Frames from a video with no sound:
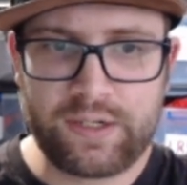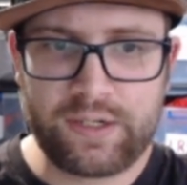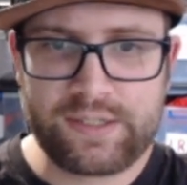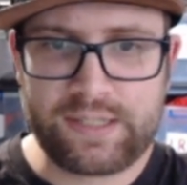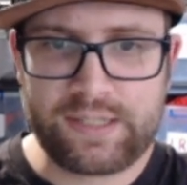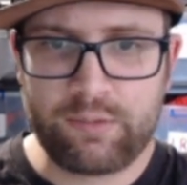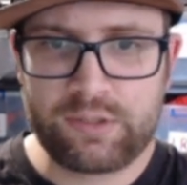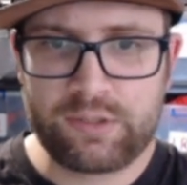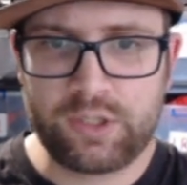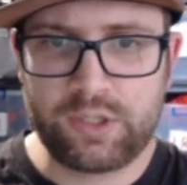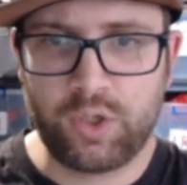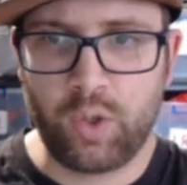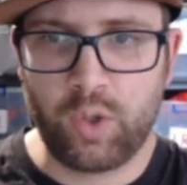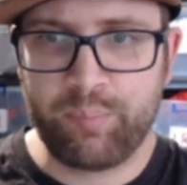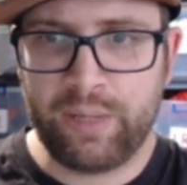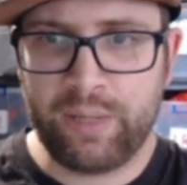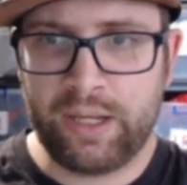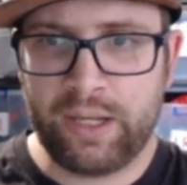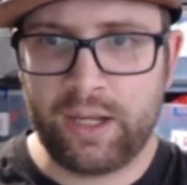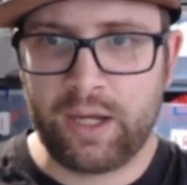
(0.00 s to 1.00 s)
because that one's a
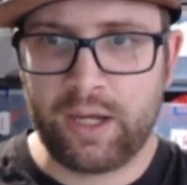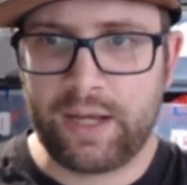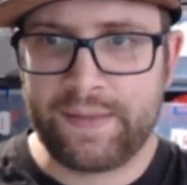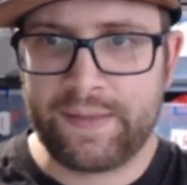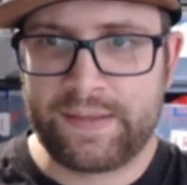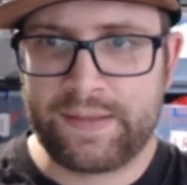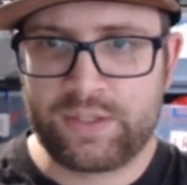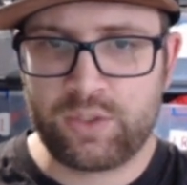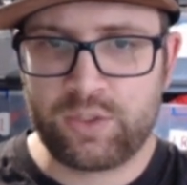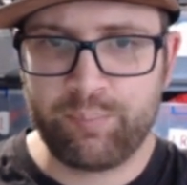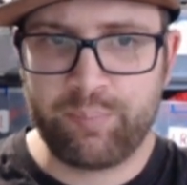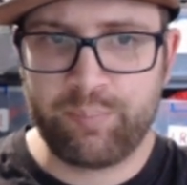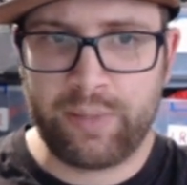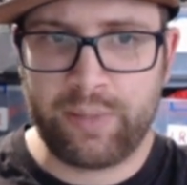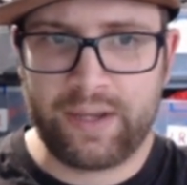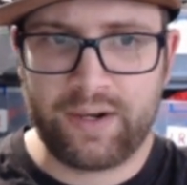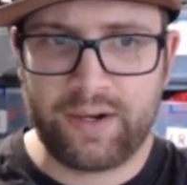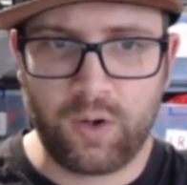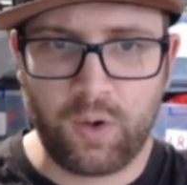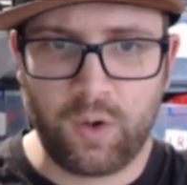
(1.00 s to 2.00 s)
lot bigger and there's some
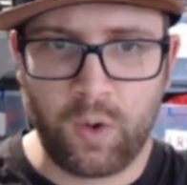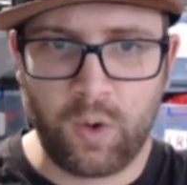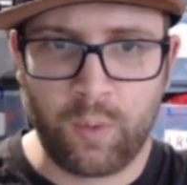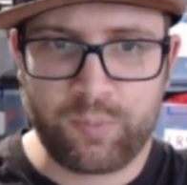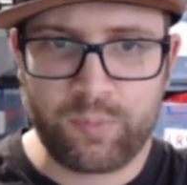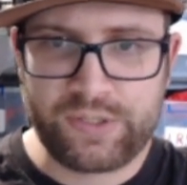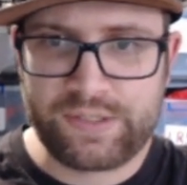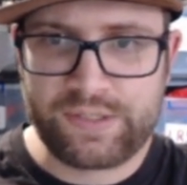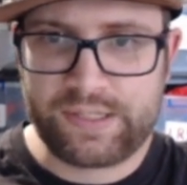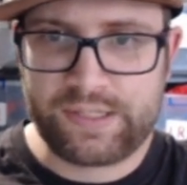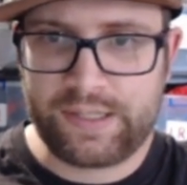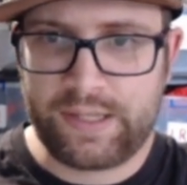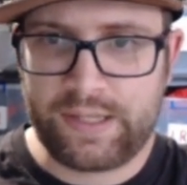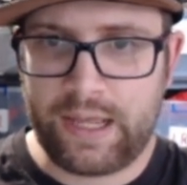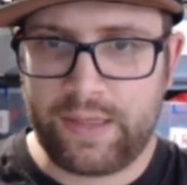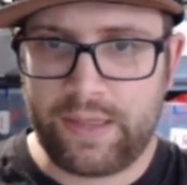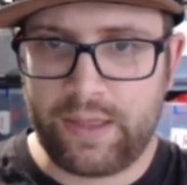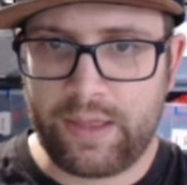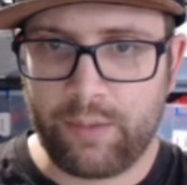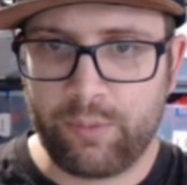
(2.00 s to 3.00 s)
better options in
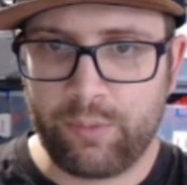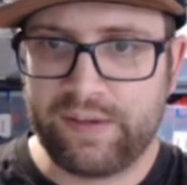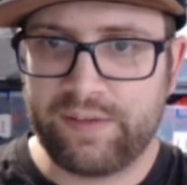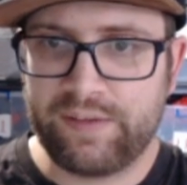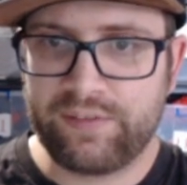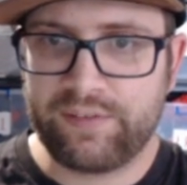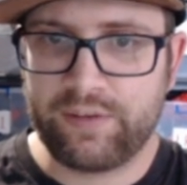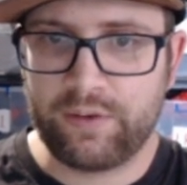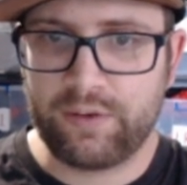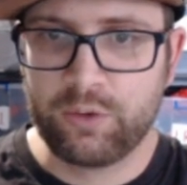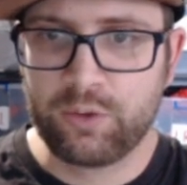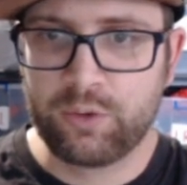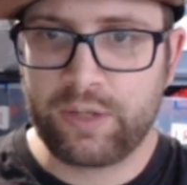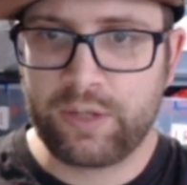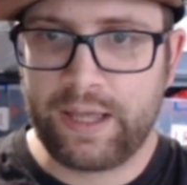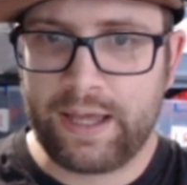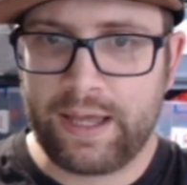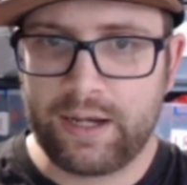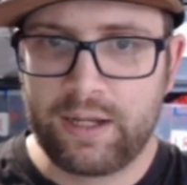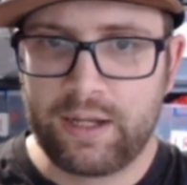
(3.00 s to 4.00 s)
there that we need to
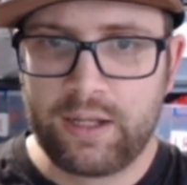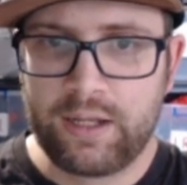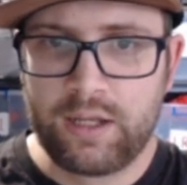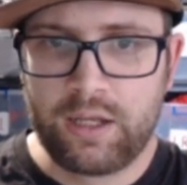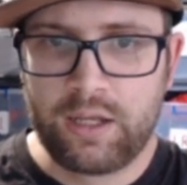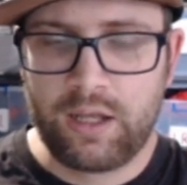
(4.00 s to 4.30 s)
look at.